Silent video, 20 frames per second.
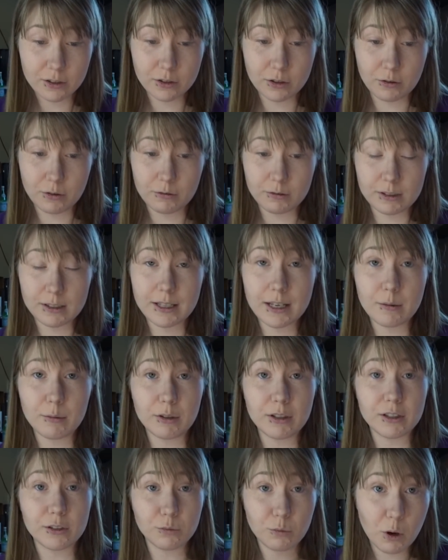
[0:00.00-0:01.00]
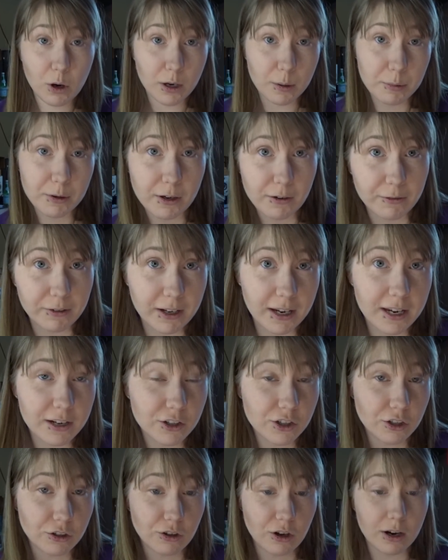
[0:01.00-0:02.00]
So it was labeled as water
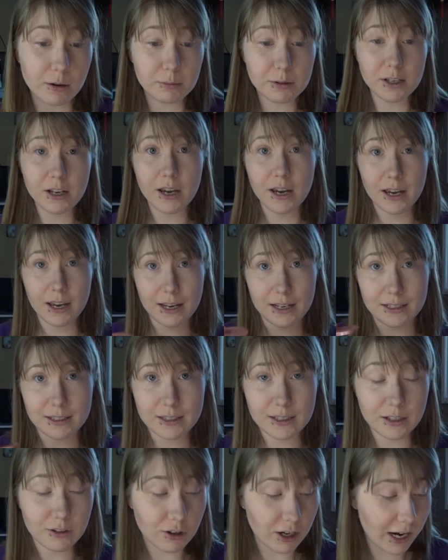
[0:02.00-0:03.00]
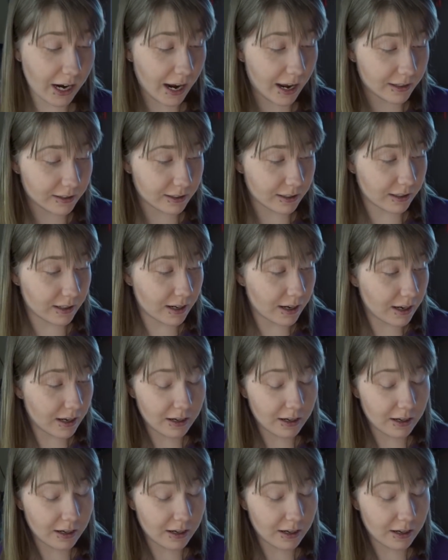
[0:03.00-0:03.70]
purification drops and citric acid.